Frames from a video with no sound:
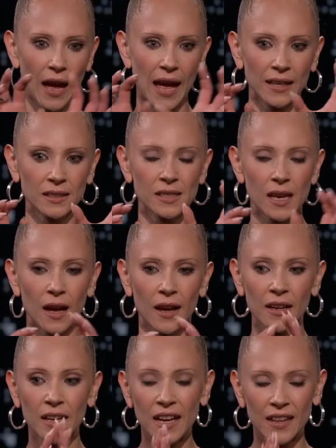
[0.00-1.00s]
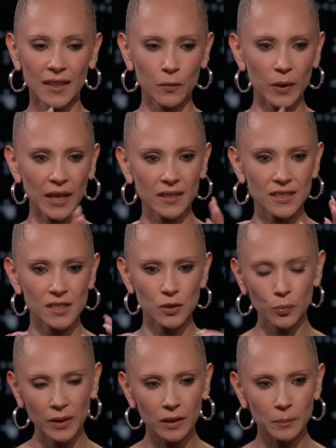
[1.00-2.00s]
And uh, then we had this
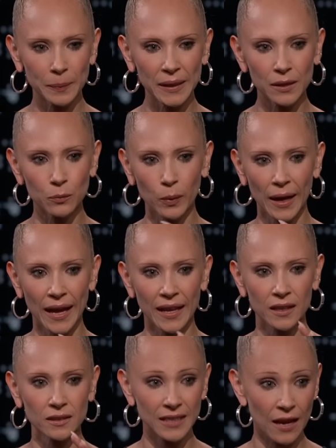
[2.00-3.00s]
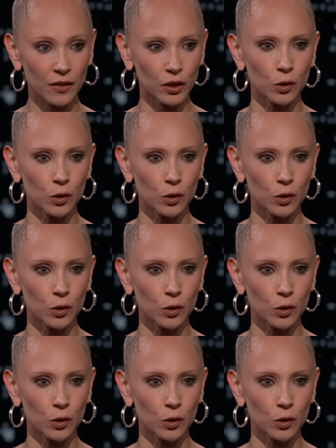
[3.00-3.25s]
surreal beat where Devon,